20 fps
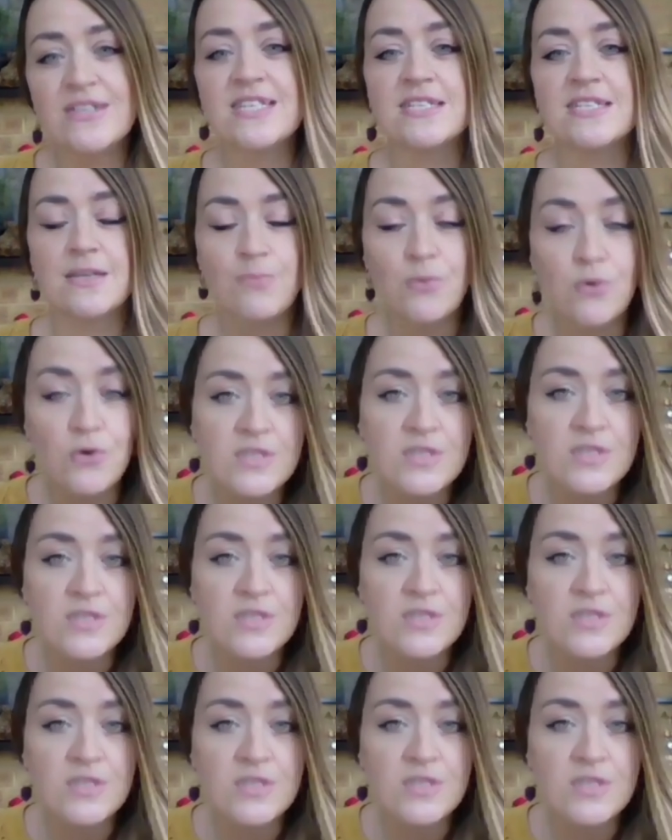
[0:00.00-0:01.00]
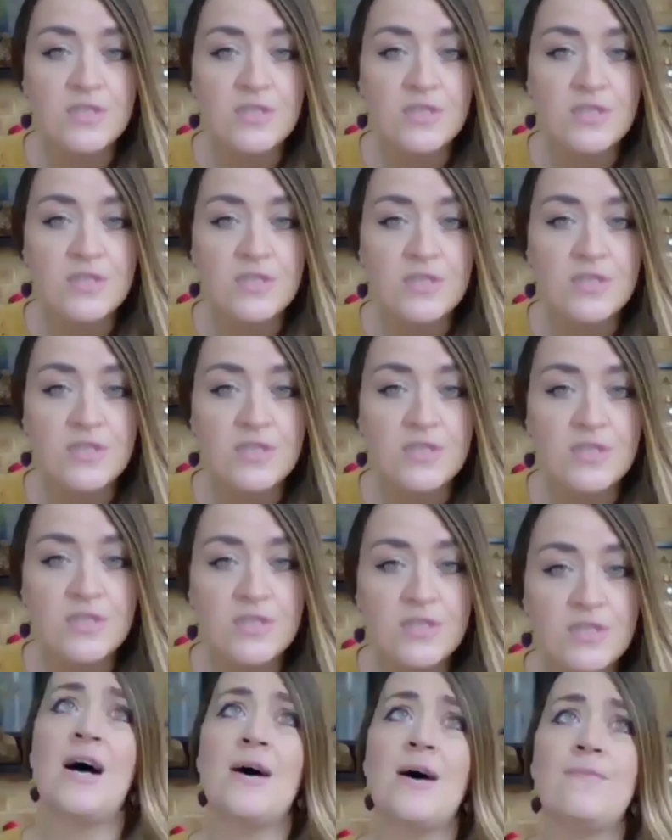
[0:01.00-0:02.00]
it's a supportive
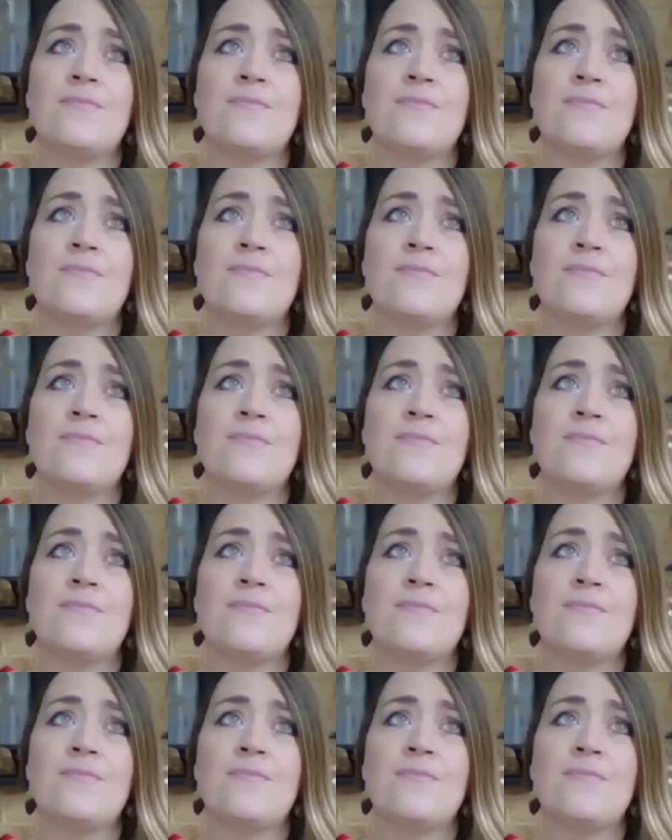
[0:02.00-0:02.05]
network.